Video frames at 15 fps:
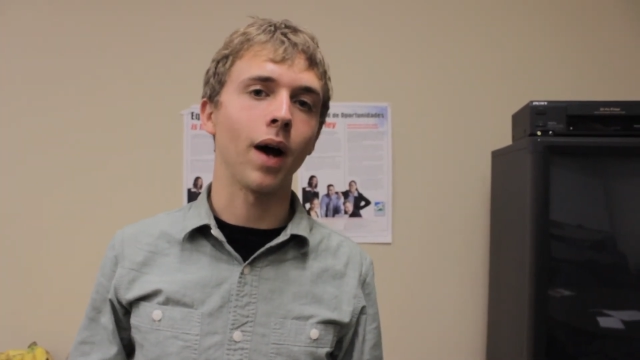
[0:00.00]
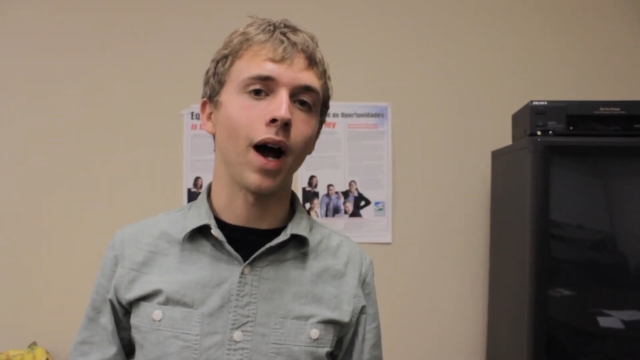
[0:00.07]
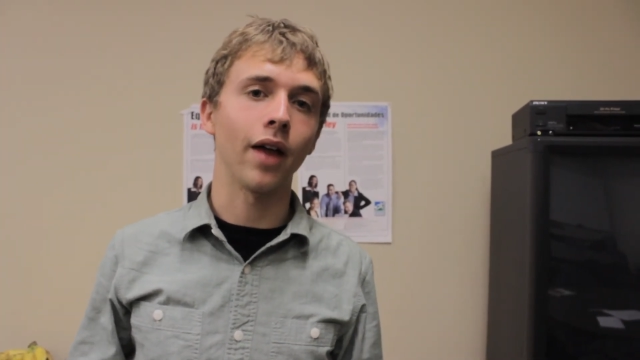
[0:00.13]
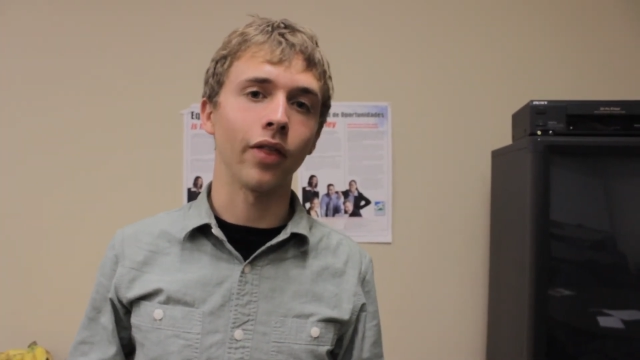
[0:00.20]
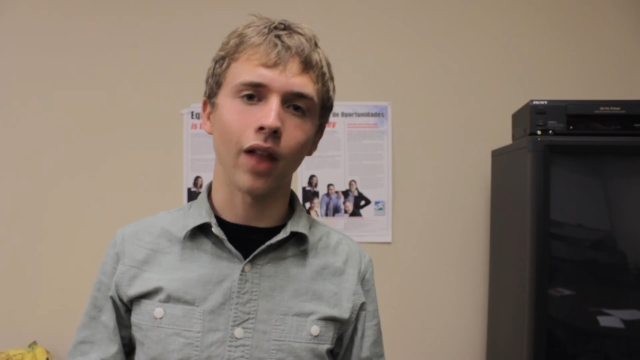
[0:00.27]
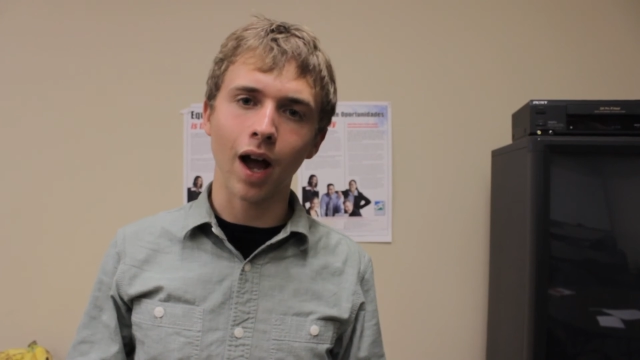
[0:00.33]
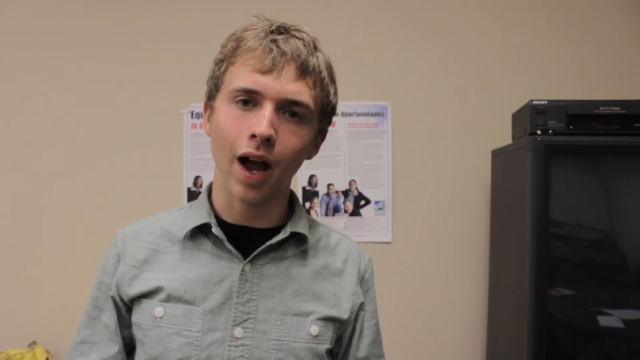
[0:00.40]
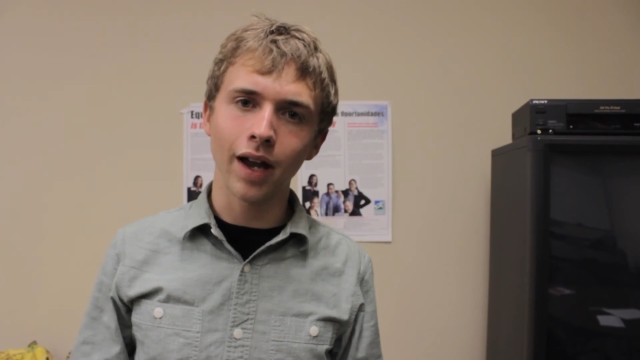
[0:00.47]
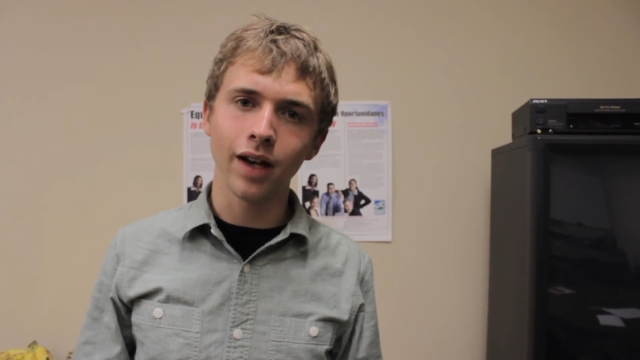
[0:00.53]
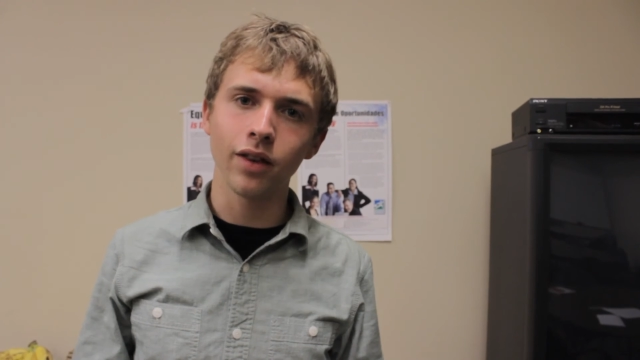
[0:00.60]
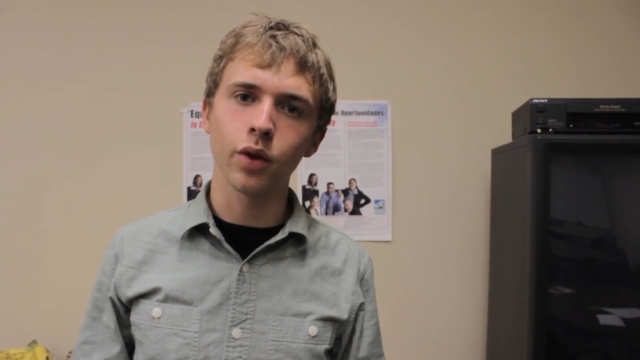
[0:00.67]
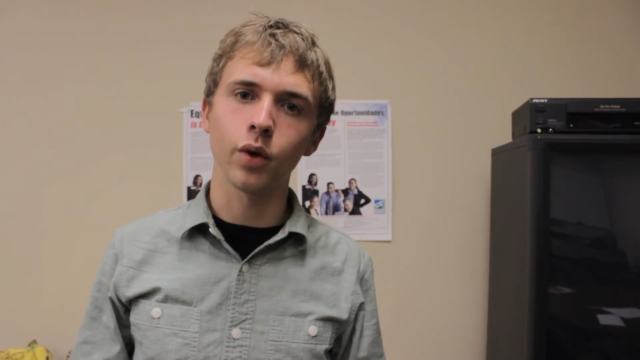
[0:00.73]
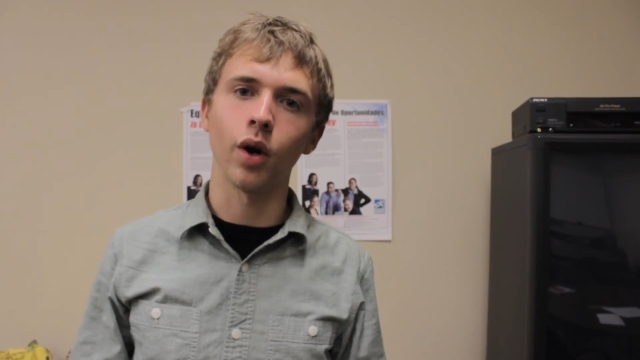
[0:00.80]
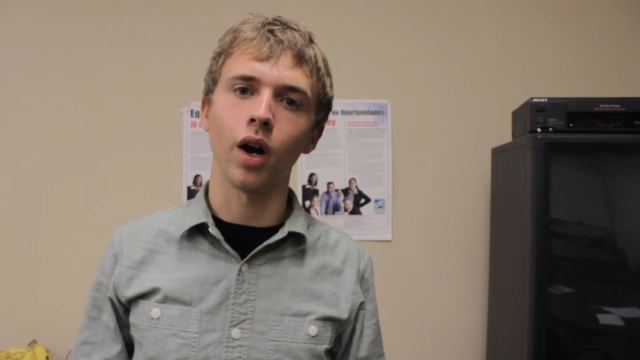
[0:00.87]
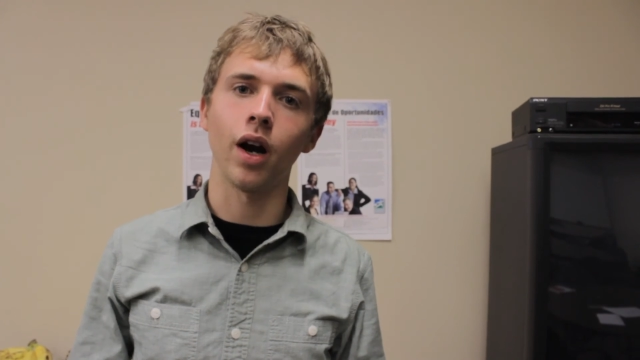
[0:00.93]

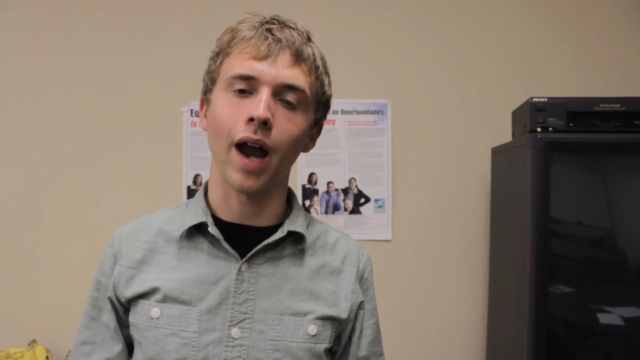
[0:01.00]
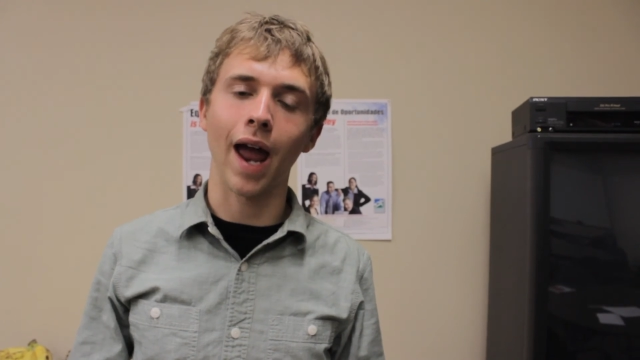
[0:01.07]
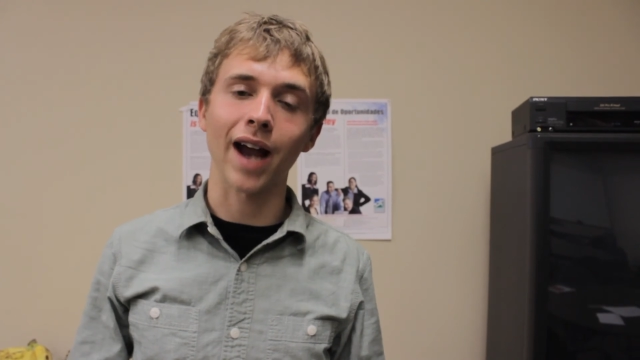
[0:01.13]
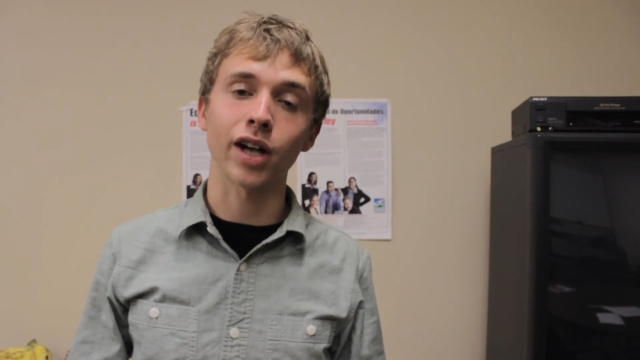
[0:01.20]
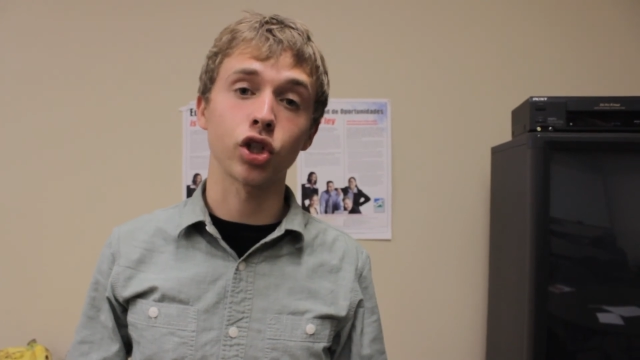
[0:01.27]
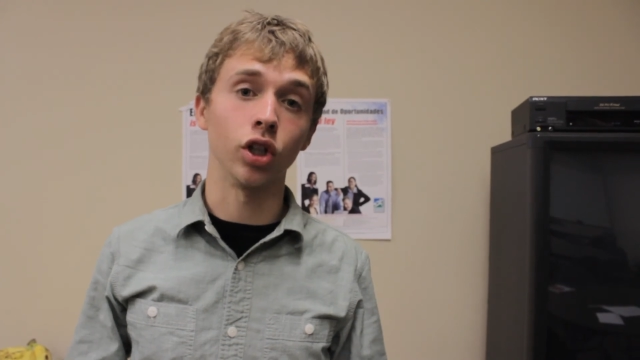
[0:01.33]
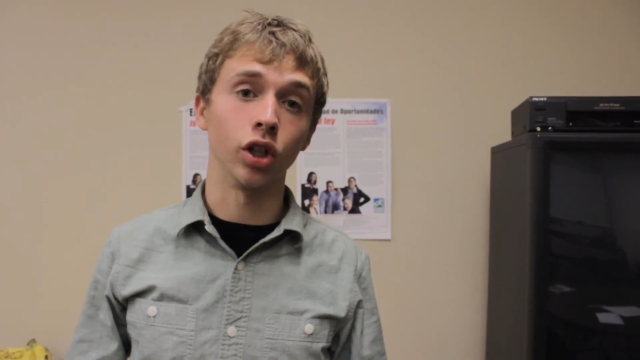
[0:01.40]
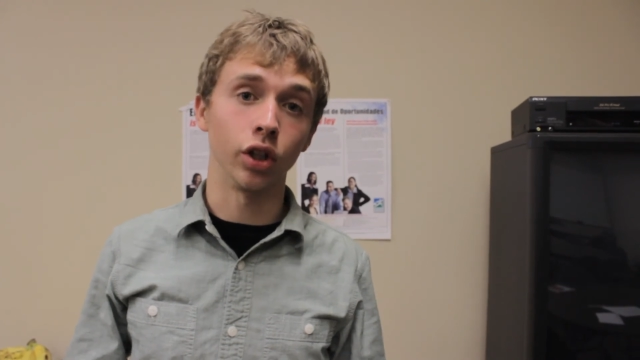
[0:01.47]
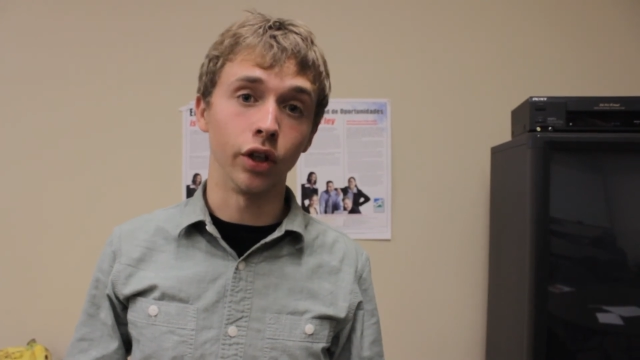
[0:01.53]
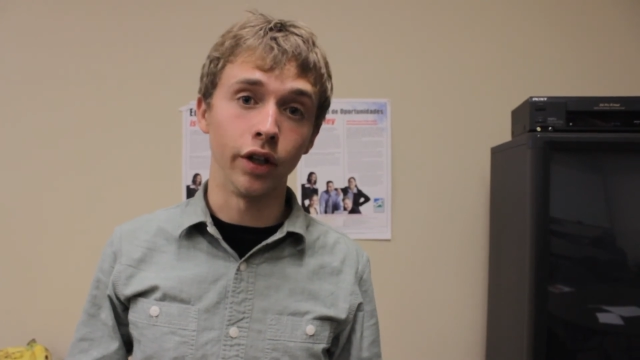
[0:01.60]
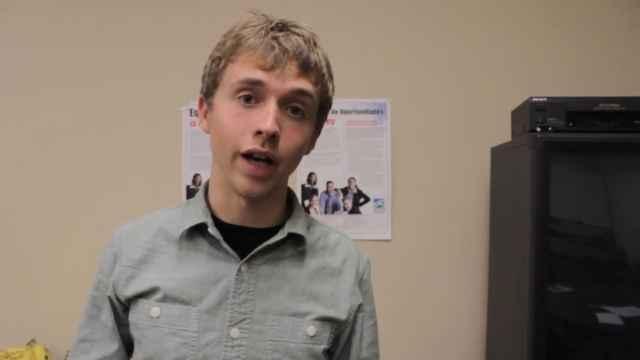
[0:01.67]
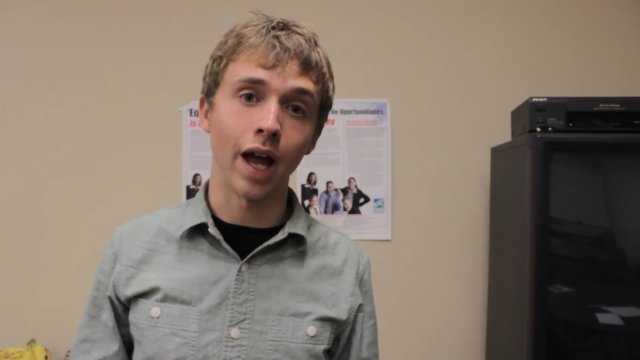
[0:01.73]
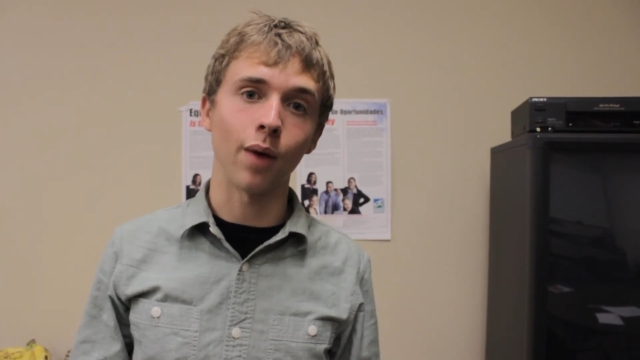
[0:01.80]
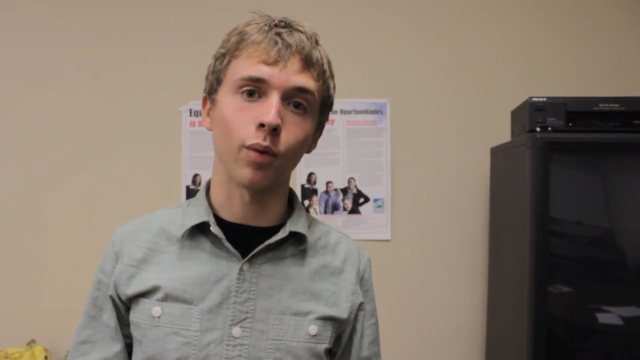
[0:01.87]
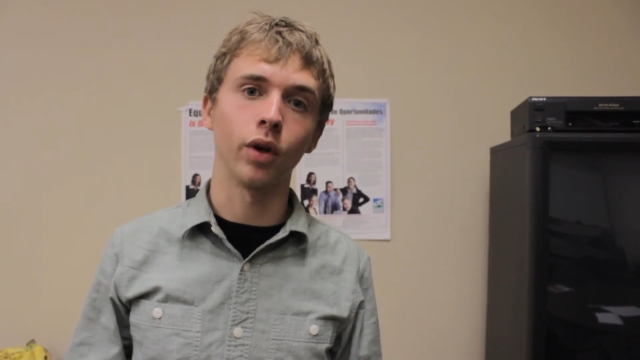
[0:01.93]
online through our Action Alert
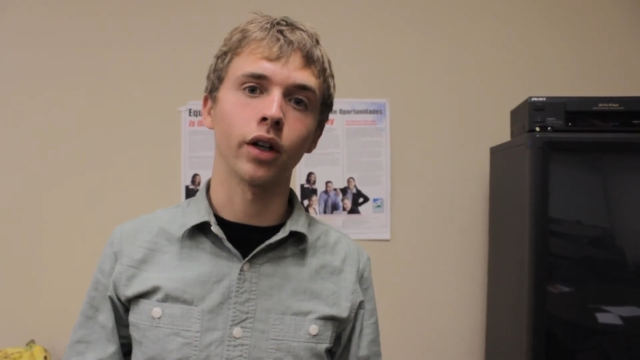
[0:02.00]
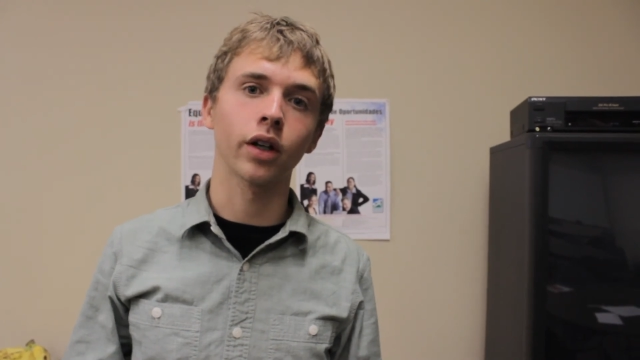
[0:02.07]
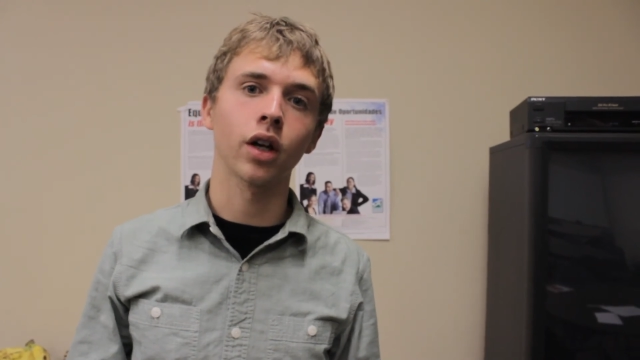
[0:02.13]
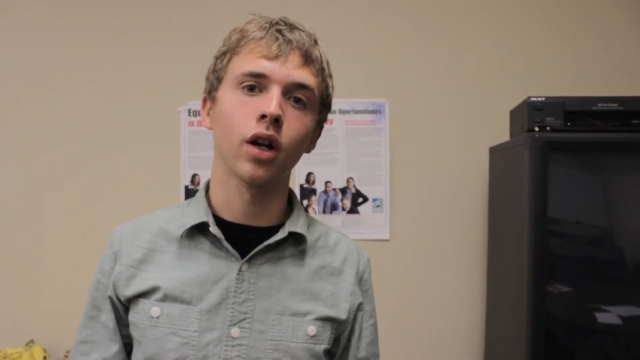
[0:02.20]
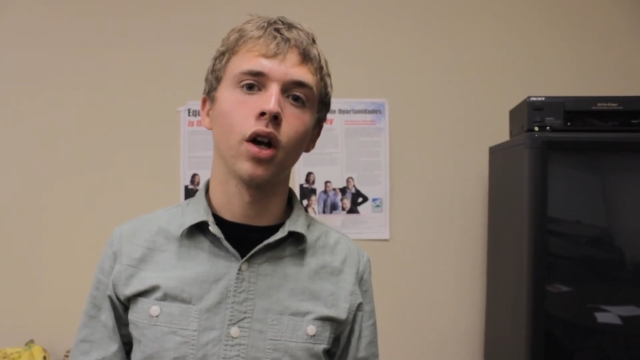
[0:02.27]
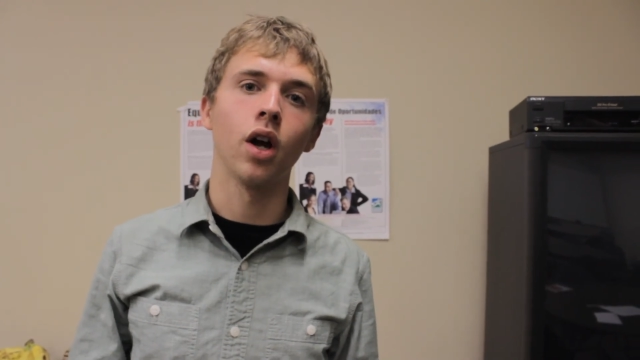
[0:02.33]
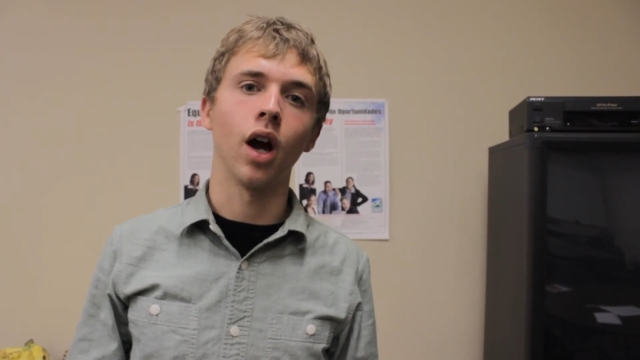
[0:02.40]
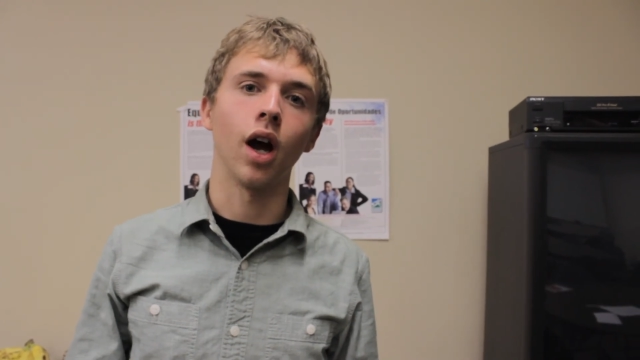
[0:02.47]
Network,